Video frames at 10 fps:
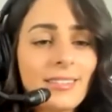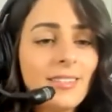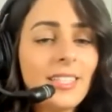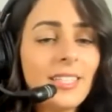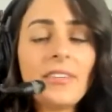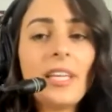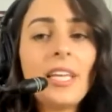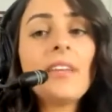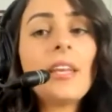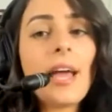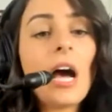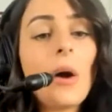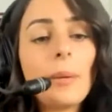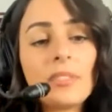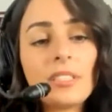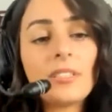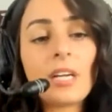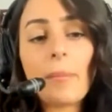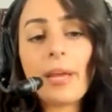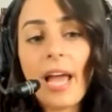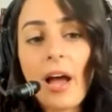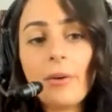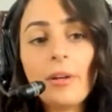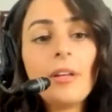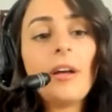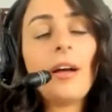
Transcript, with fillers: even even now I'm still coming out. Um,